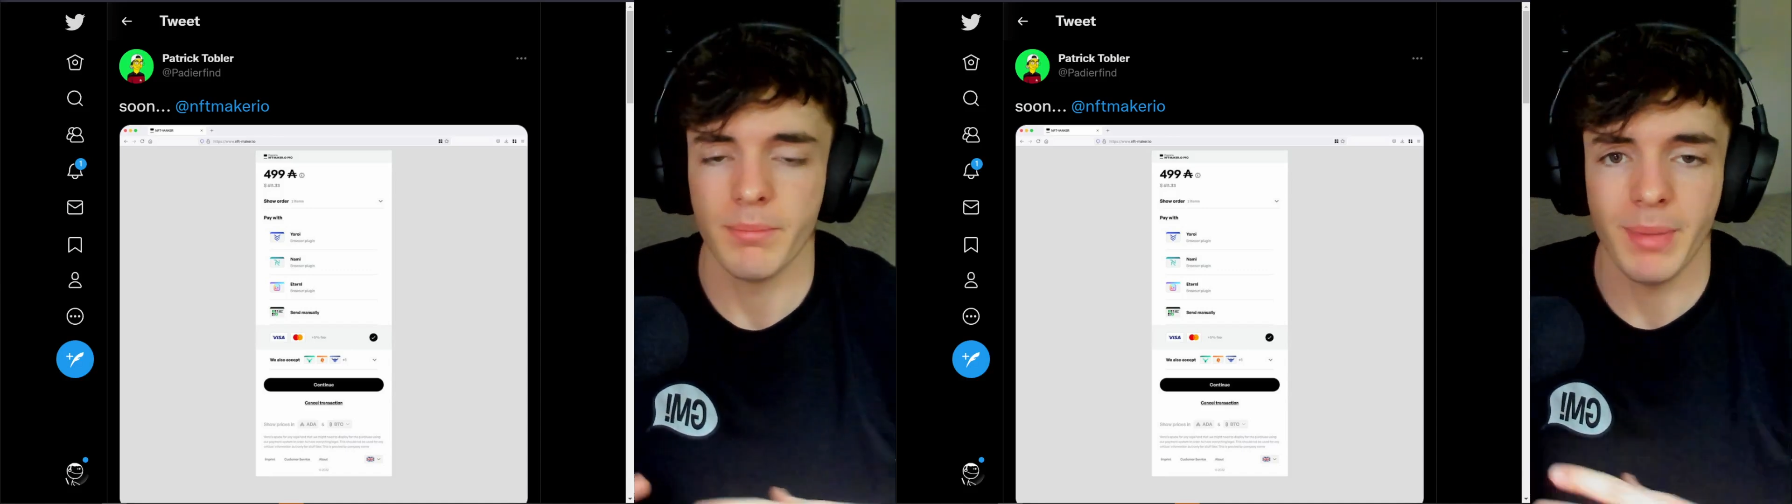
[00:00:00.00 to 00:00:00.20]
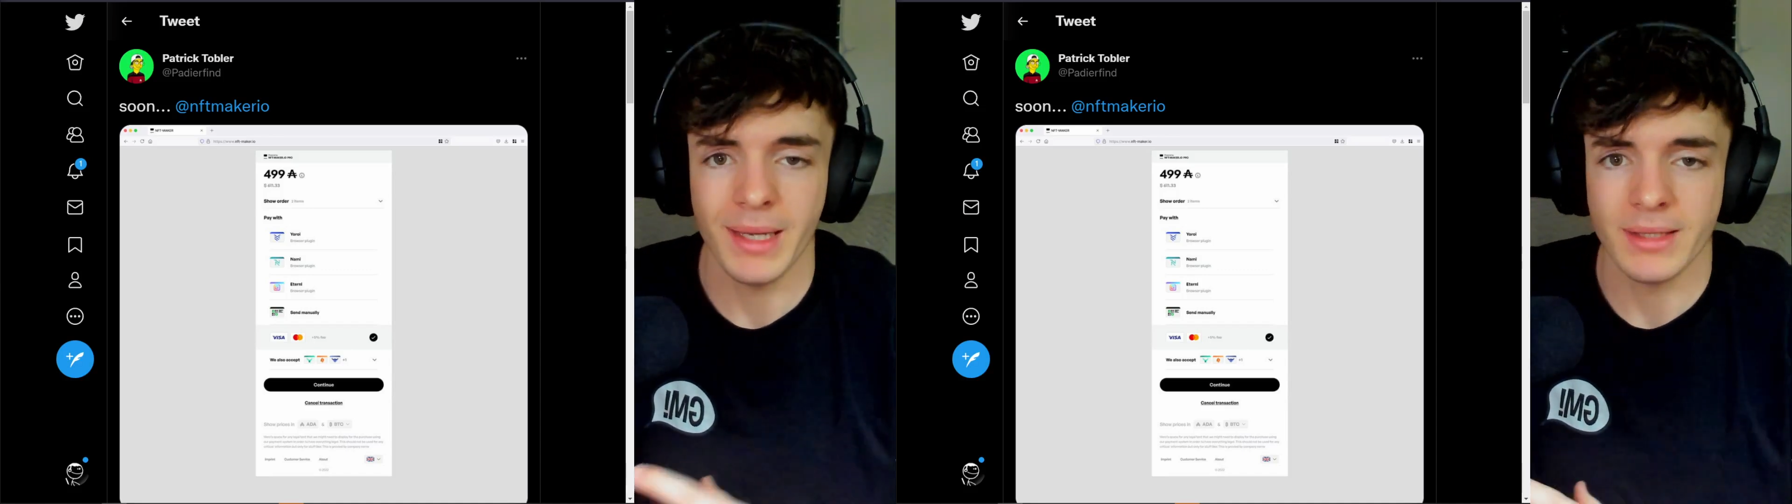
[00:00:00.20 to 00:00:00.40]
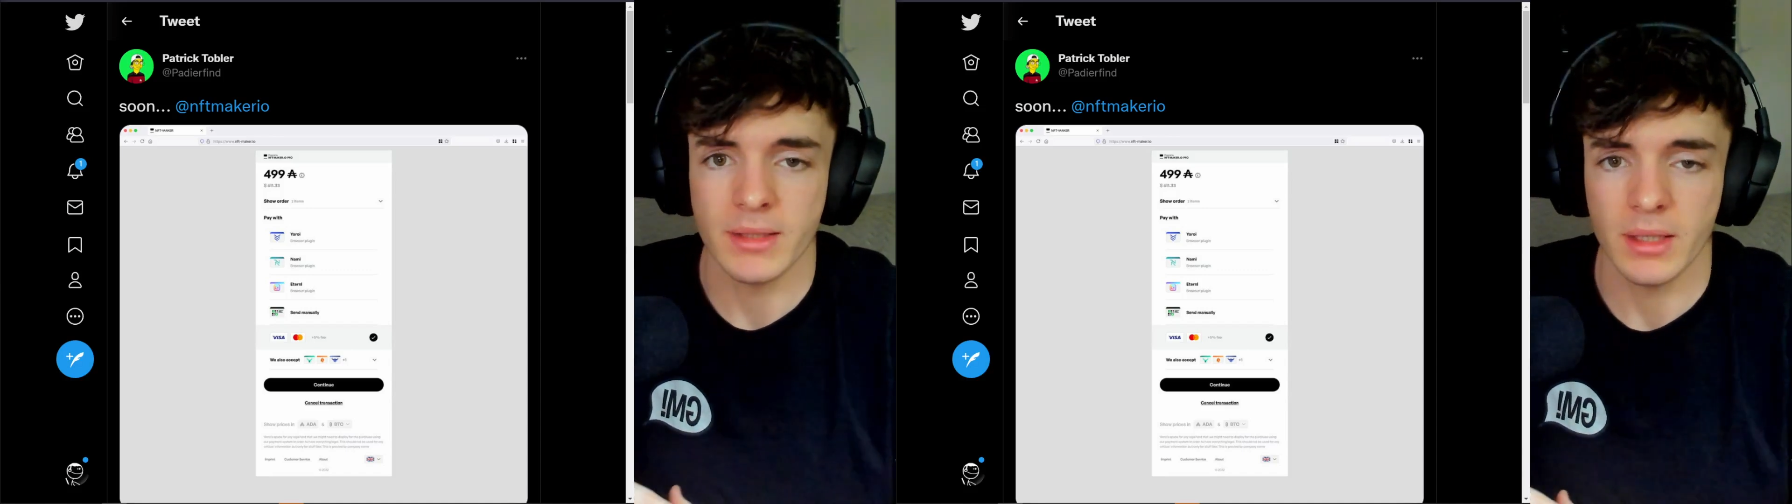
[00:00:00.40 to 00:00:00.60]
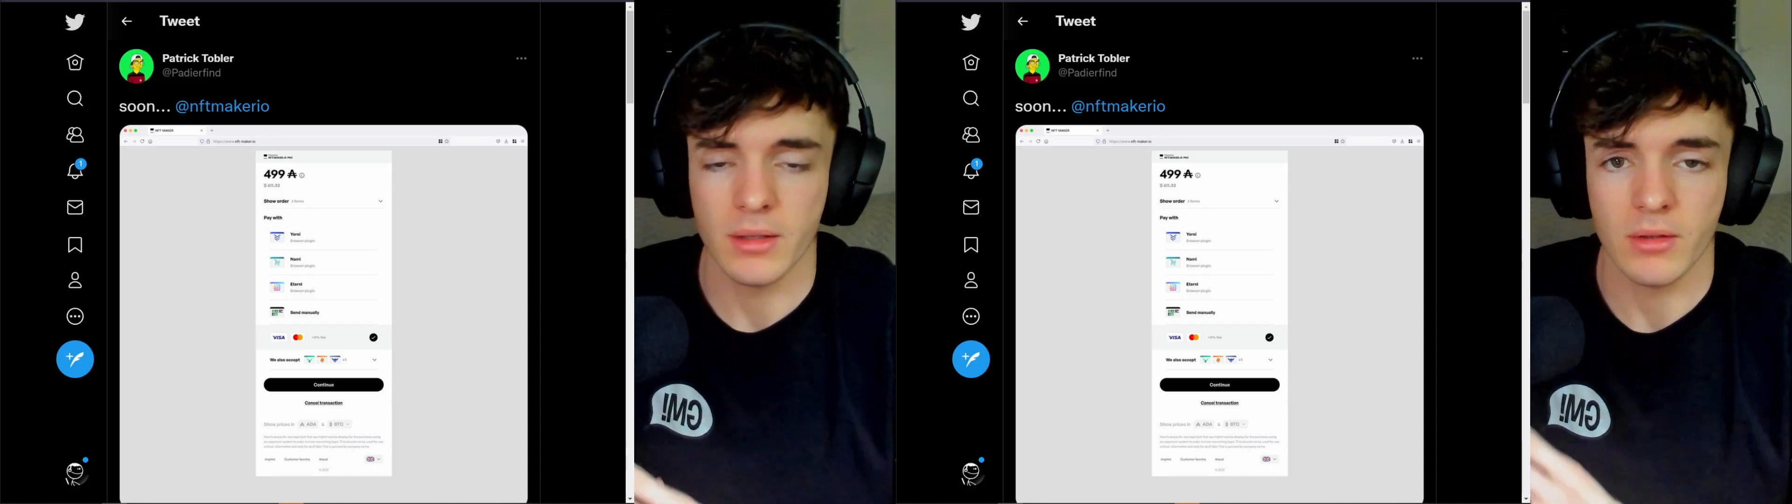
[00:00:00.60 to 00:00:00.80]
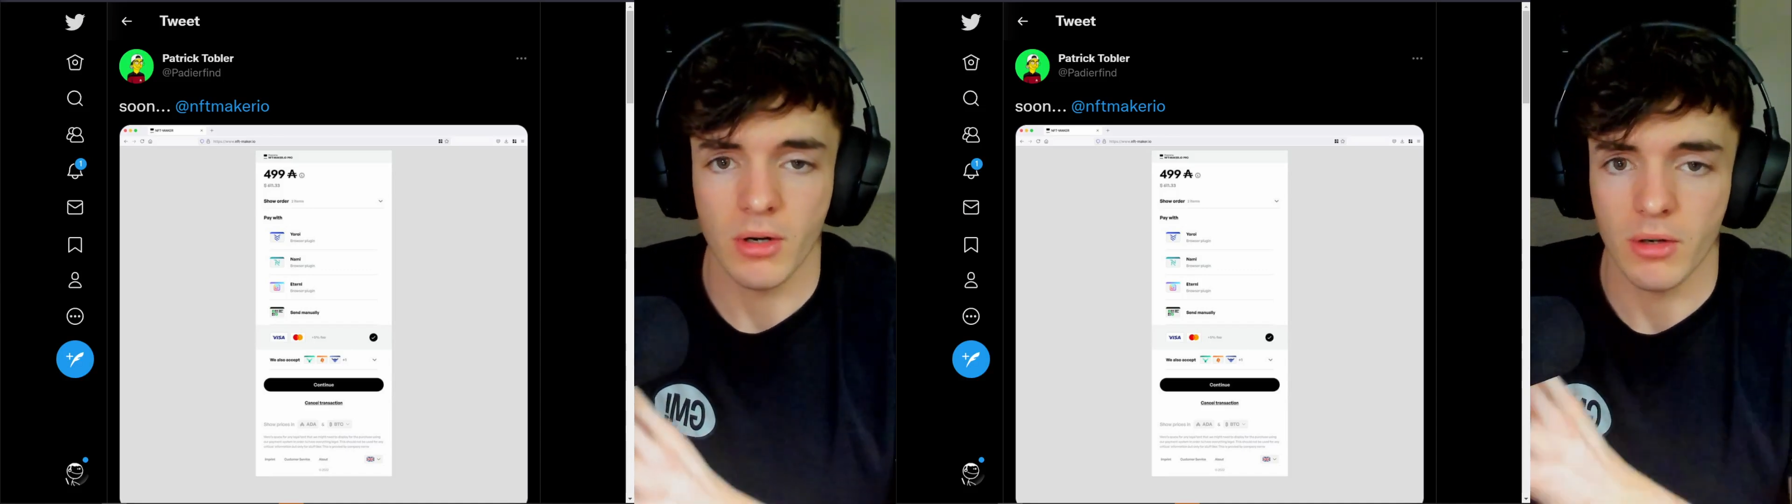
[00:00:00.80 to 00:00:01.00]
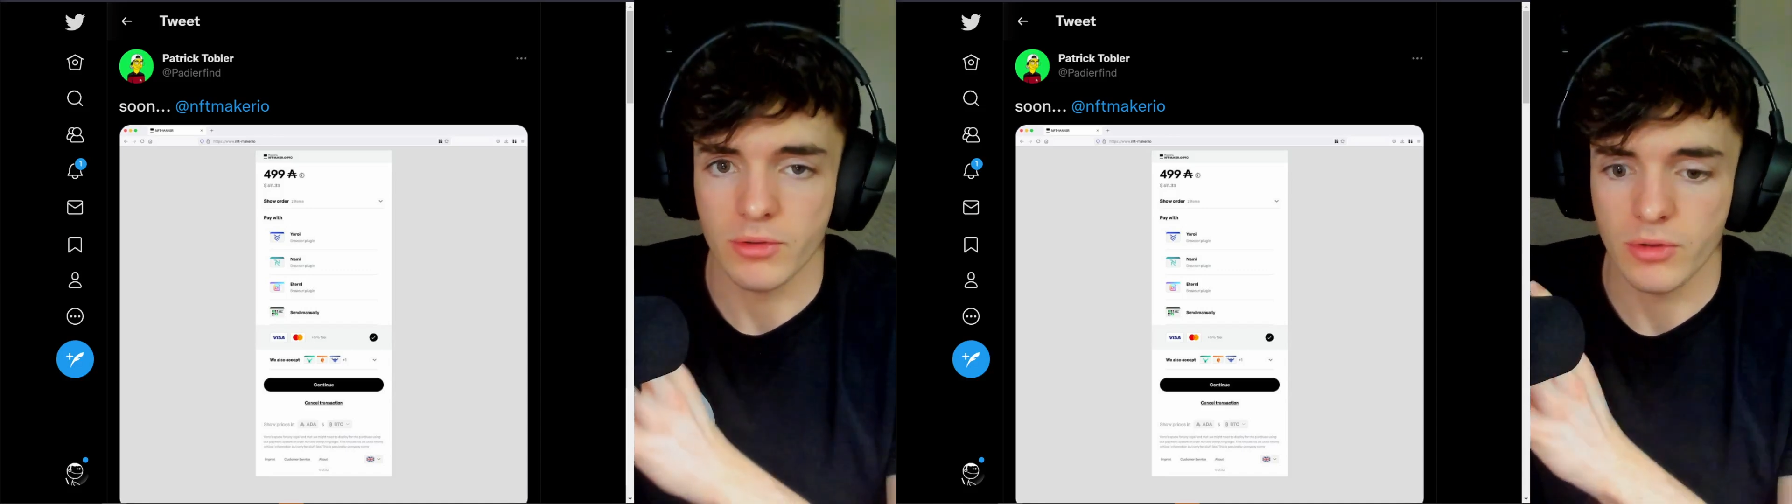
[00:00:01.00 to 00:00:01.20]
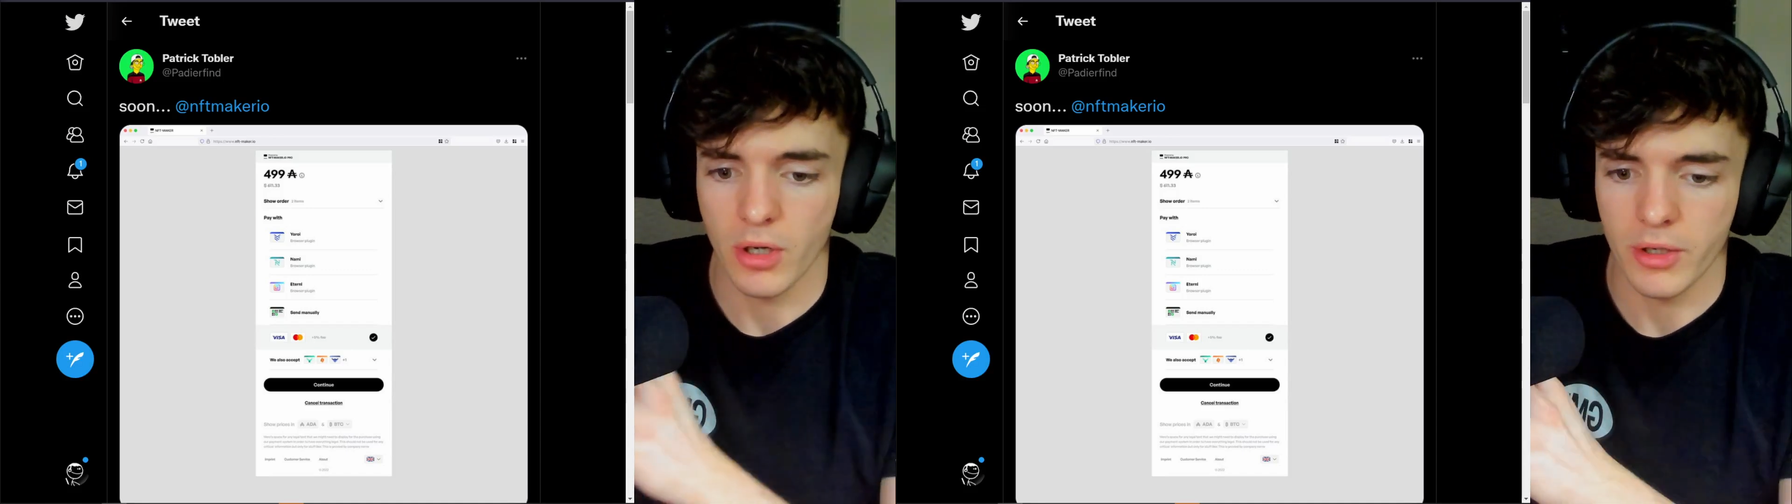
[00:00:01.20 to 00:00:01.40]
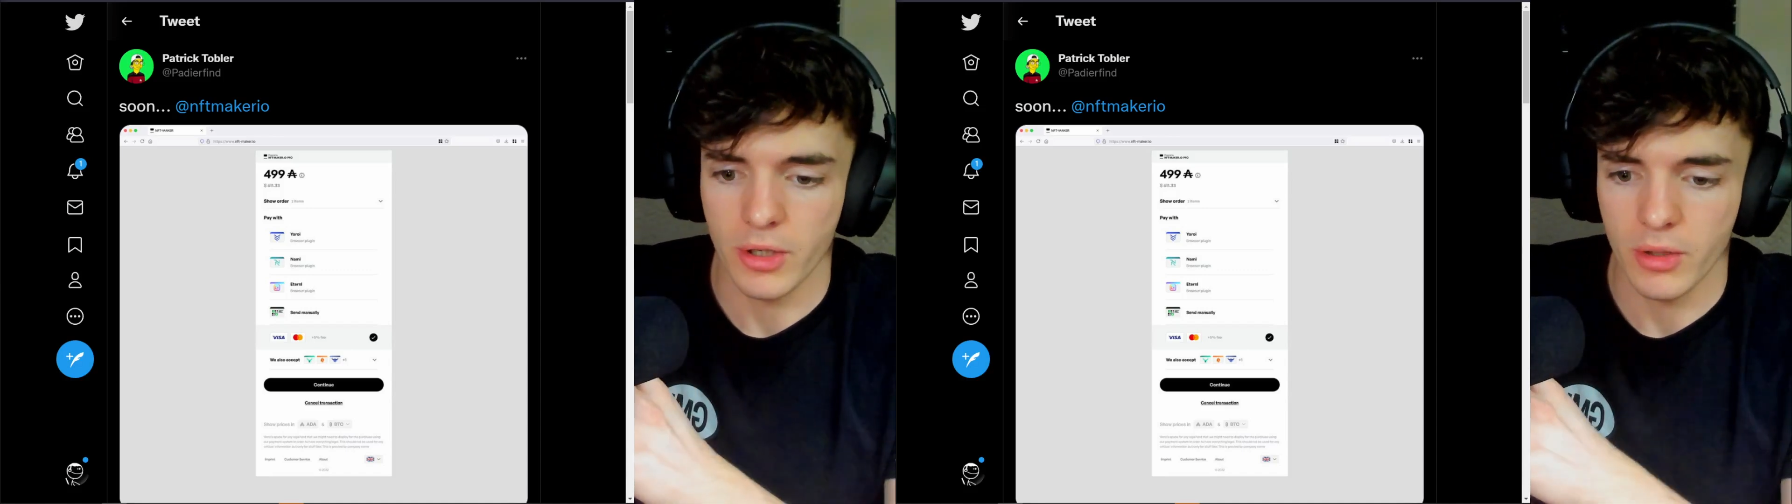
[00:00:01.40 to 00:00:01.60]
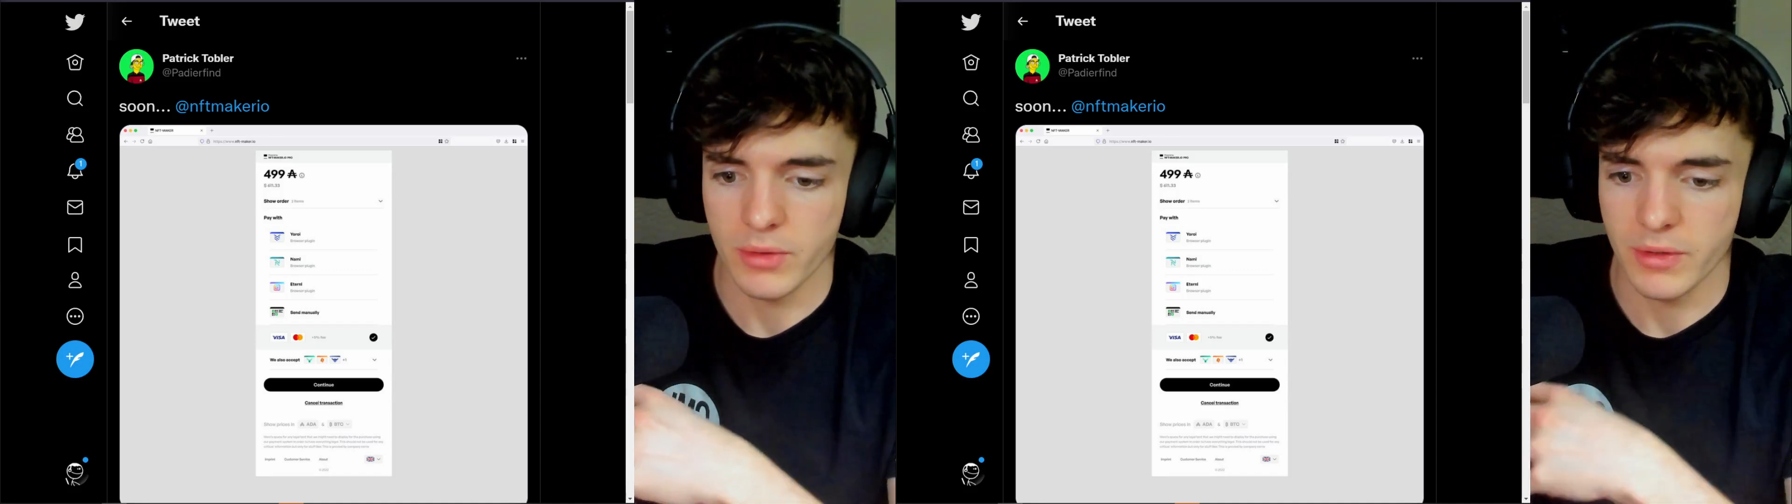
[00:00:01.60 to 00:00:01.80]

basic Cardano